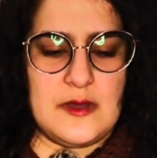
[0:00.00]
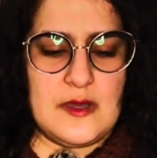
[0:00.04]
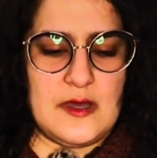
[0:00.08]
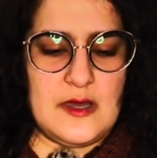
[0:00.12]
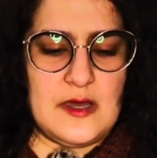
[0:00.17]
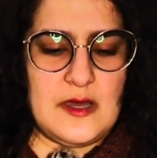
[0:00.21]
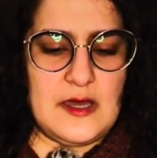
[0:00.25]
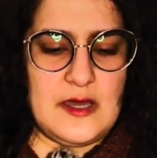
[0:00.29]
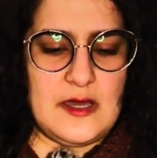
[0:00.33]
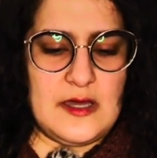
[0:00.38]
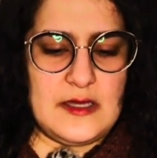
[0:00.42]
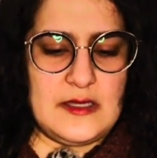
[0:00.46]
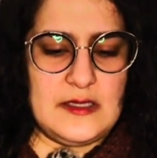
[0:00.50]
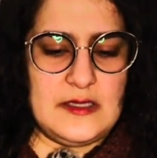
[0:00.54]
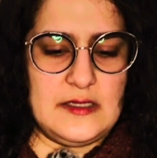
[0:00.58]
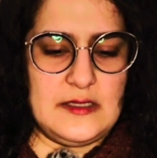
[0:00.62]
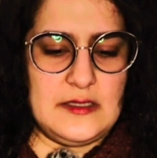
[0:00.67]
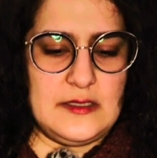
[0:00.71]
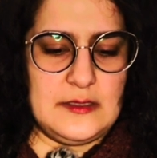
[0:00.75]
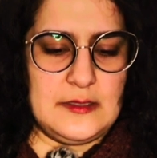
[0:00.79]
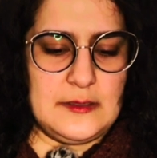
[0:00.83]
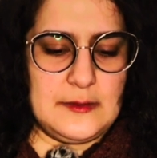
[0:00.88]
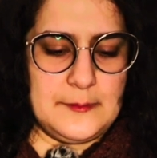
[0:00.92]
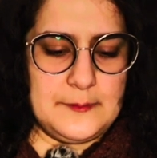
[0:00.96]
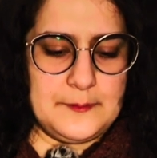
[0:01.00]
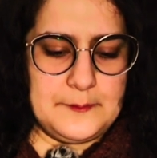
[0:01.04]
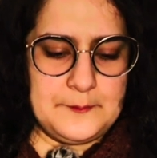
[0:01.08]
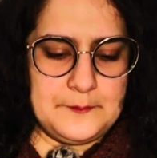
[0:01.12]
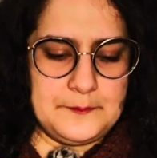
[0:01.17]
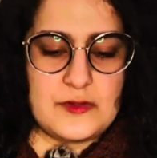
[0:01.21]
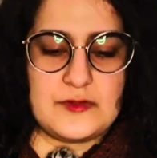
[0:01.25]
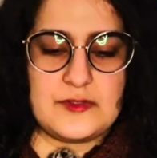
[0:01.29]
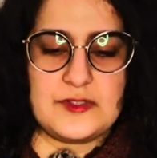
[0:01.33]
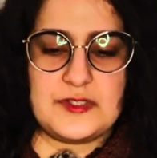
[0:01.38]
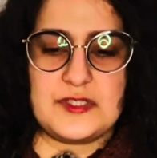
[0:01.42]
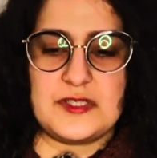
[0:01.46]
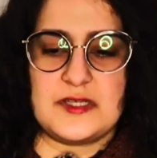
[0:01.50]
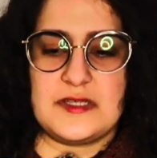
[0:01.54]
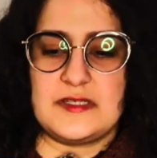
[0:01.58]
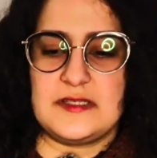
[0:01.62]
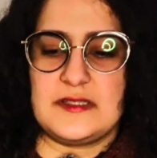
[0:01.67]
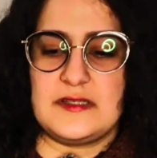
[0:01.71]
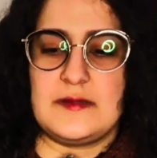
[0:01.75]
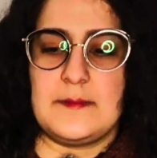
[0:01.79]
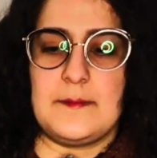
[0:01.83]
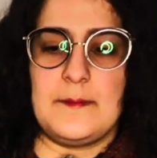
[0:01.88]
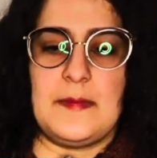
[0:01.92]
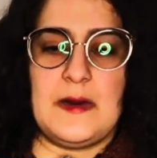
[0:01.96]
I
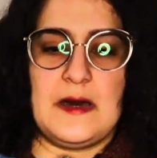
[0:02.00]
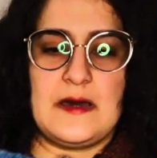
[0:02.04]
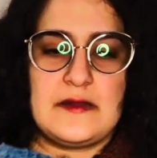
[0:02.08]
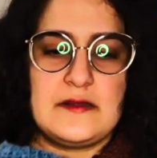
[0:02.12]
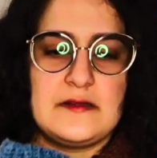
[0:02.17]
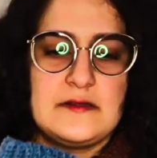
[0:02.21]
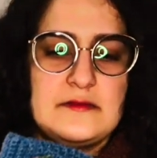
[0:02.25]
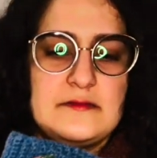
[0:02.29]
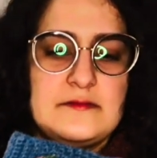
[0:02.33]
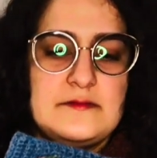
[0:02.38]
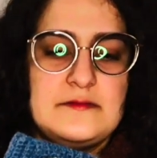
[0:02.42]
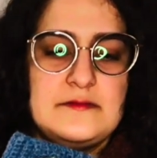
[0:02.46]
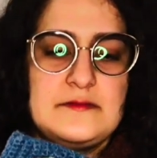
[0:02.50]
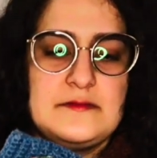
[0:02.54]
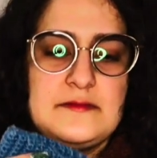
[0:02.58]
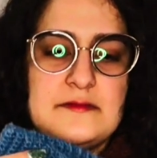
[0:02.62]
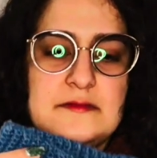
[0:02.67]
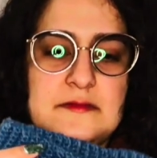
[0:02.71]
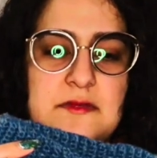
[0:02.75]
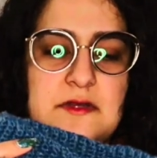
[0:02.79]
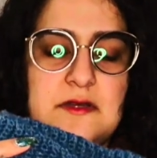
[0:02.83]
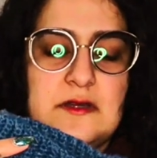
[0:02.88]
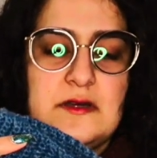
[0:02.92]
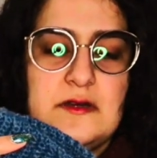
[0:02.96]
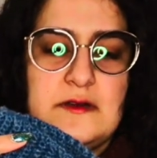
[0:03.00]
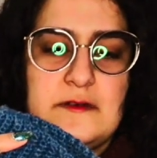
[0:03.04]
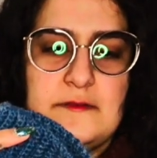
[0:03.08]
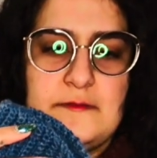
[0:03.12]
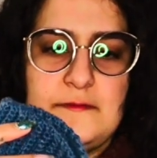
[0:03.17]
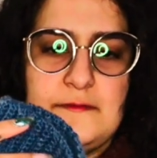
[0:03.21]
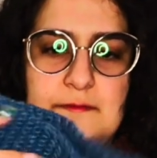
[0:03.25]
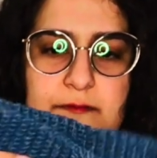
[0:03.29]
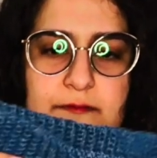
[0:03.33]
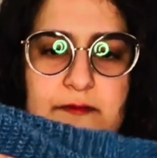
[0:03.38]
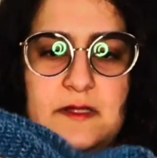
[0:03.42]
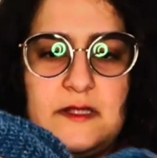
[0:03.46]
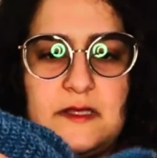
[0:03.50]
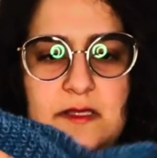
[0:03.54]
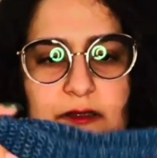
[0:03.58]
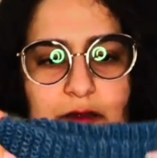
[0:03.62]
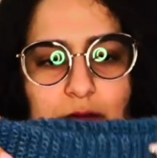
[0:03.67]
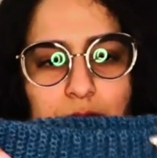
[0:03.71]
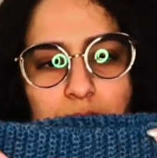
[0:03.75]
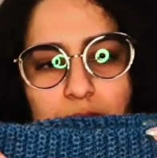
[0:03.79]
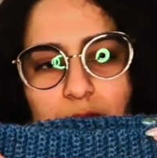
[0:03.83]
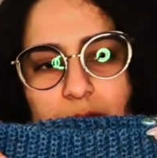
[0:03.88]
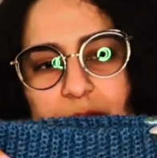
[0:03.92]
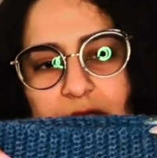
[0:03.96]
crocheted the bottom of like
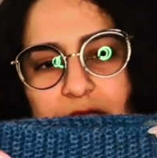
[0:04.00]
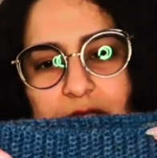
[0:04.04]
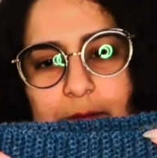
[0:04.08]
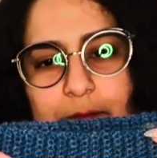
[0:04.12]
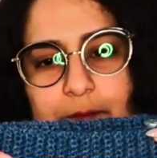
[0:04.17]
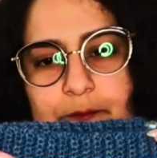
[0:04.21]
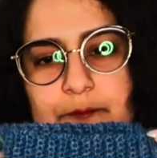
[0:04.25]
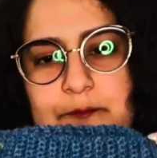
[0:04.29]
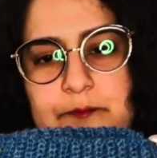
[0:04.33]
the ribbing